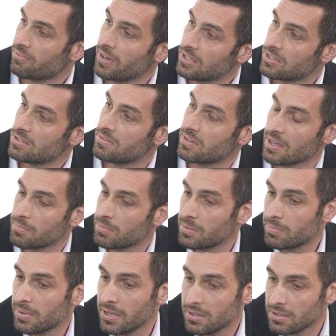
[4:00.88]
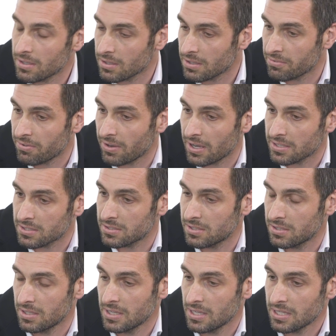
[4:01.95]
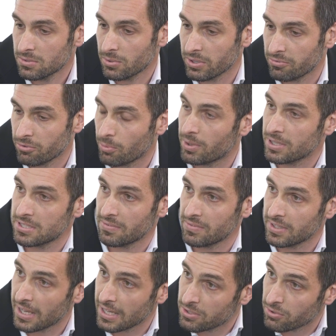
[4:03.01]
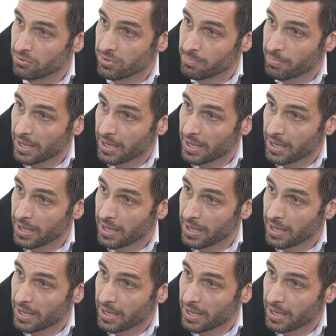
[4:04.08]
the features of the MPP, the fast 24/7 nature of the